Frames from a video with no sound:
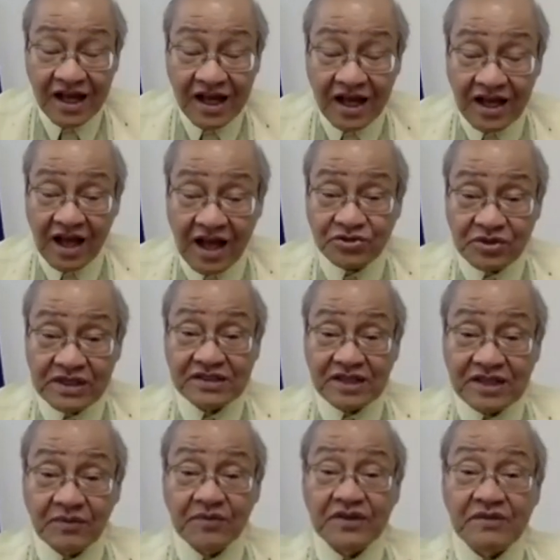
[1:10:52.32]
Actually, some
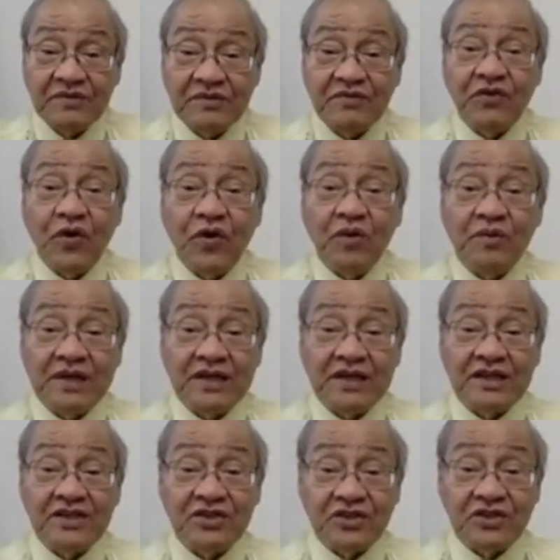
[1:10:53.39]
of them involving that
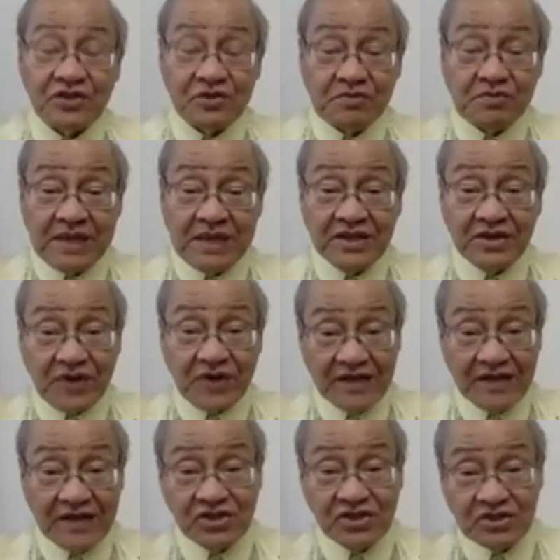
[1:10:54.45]
you pay the
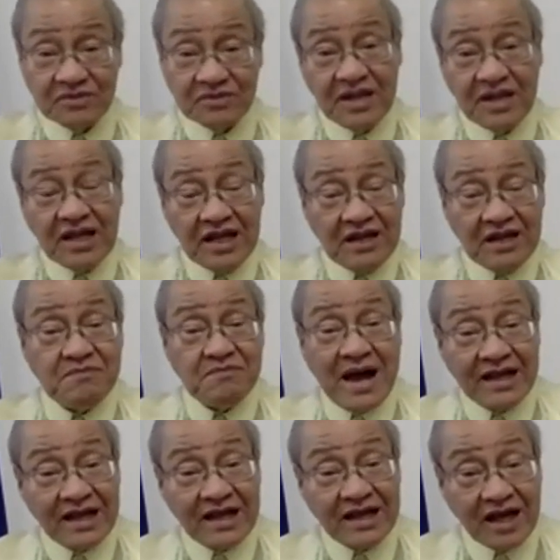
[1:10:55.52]
ransom in bank
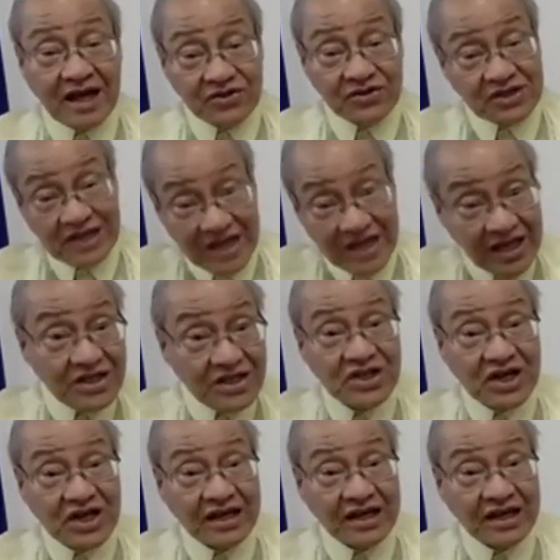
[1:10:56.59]
accounts in
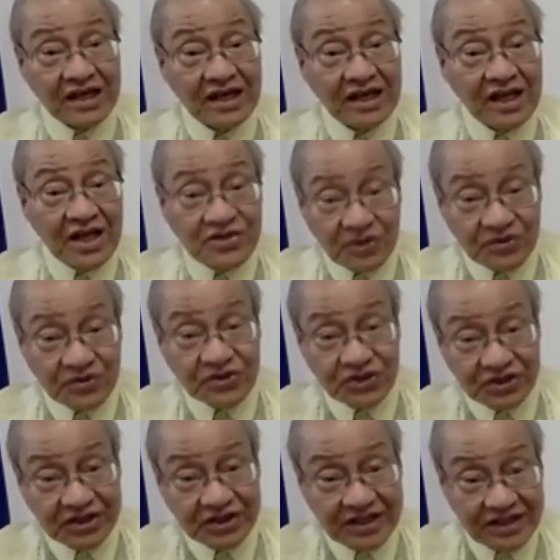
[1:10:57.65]
China. So
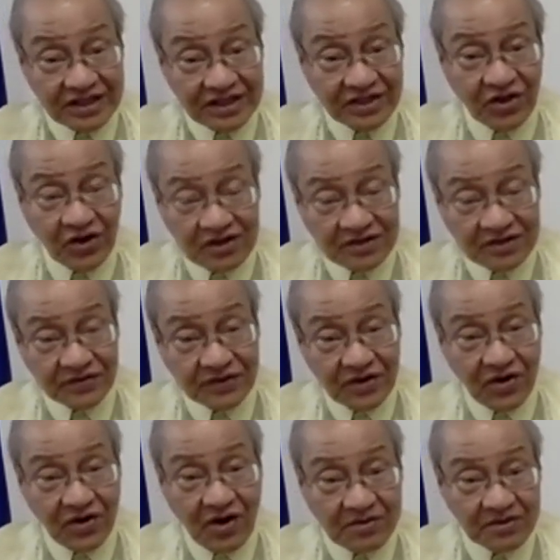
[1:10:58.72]
certainly it calls for
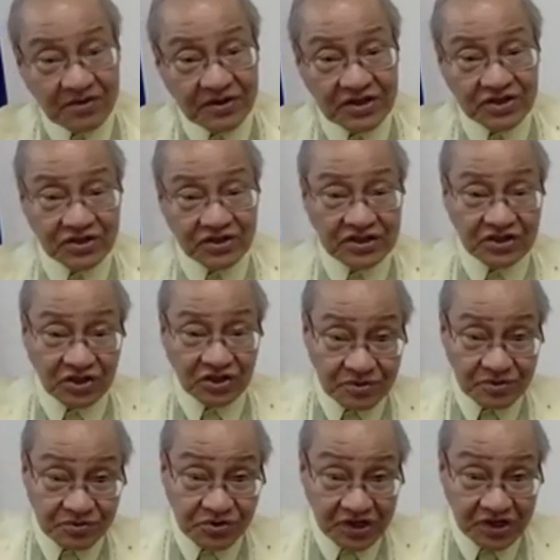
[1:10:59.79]
cooperation in terms of
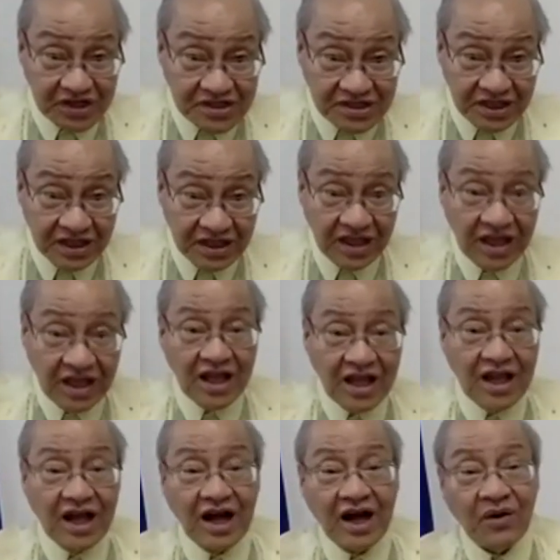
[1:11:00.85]
tracing
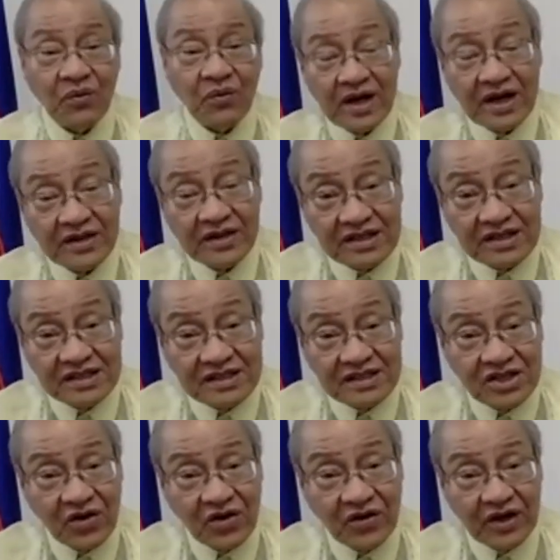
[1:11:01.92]
where this is
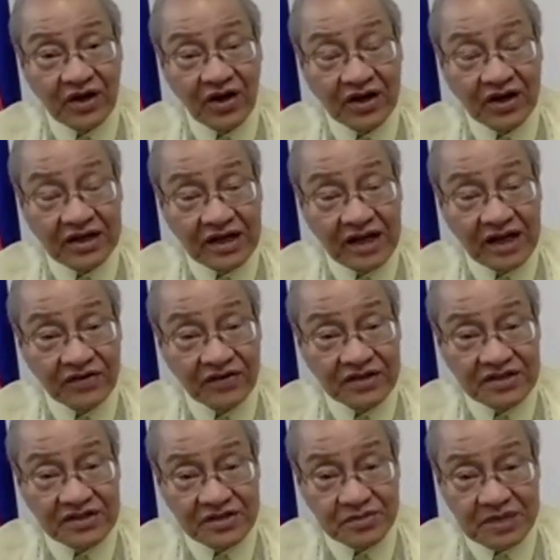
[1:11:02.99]
going on and how this
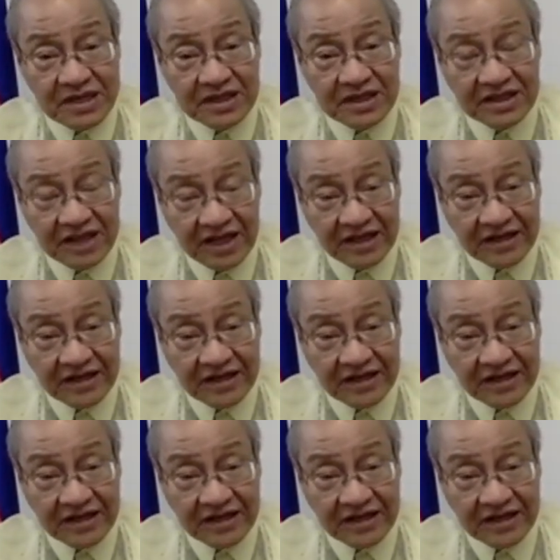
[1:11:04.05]
is being done.